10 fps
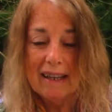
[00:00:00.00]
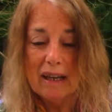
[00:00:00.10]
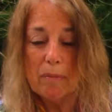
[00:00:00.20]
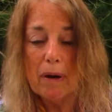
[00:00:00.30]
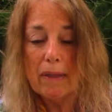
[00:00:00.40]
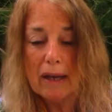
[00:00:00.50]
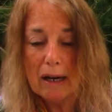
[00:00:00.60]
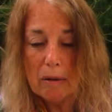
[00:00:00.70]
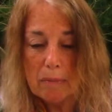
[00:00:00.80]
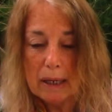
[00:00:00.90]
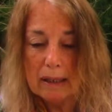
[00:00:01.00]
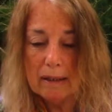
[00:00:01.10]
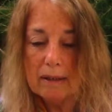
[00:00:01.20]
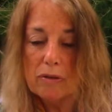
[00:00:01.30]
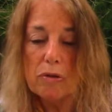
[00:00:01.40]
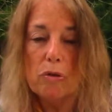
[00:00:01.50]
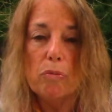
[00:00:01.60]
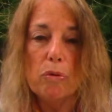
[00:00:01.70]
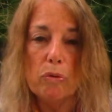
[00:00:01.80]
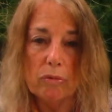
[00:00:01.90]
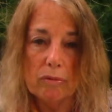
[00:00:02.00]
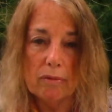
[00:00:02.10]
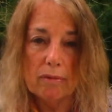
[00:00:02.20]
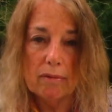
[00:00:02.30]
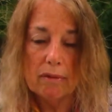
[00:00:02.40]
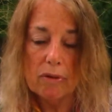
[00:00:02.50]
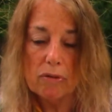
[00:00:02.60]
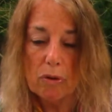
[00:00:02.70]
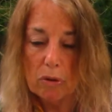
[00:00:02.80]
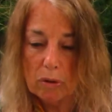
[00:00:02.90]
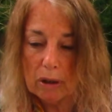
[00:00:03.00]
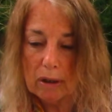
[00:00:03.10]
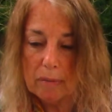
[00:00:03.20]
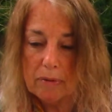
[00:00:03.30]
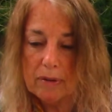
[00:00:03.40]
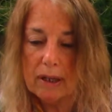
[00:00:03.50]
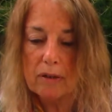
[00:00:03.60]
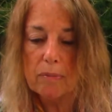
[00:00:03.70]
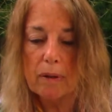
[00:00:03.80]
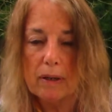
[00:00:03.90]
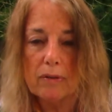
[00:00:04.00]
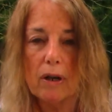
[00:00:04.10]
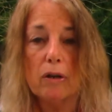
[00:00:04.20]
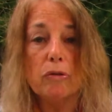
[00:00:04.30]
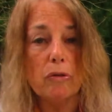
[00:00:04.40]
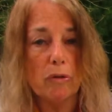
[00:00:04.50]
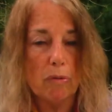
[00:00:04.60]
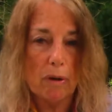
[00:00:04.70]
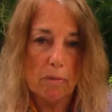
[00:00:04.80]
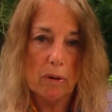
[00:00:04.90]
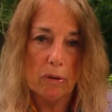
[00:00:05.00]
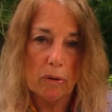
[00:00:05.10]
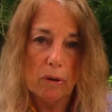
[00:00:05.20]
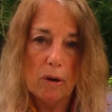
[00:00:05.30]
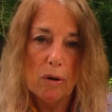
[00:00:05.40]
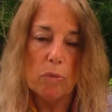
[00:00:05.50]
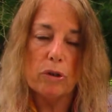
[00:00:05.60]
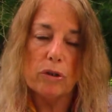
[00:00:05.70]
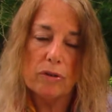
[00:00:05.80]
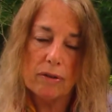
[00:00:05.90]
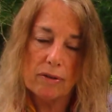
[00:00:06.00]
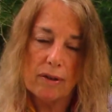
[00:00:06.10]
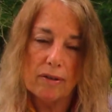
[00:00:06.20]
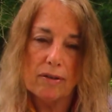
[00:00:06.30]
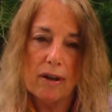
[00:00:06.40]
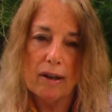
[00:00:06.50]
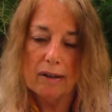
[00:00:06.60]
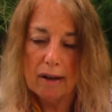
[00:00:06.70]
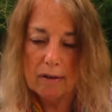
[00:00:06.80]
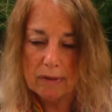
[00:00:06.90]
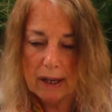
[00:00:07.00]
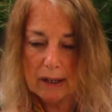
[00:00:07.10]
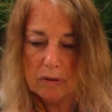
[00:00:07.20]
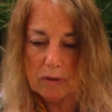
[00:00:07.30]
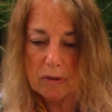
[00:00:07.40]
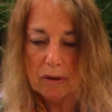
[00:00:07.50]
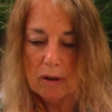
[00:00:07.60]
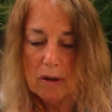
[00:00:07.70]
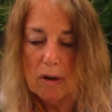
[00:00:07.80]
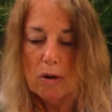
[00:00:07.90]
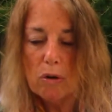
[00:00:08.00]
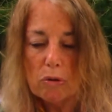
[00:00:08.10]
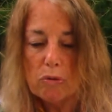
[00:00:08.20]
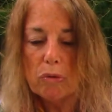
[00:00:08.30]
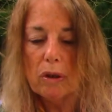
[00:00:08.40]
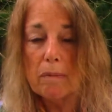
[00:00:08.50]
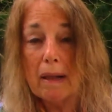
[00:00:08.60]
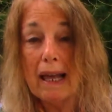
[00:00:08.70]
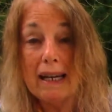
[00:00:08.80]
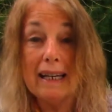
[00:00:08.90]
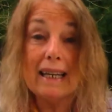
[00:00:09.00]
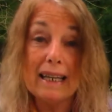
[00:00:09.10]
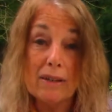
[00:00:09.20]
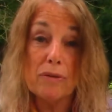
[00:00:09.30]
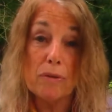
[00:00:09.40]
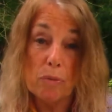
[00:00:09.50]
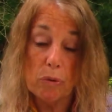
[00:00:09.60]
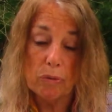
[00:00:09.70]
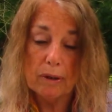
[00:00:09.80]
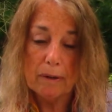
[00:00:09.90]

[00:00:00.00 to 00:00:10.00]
And by that I mean this new moon, the solar eclipse, takes place under the Great Mother, which is the sun sign of Cancer, whose ruling planet is the moon.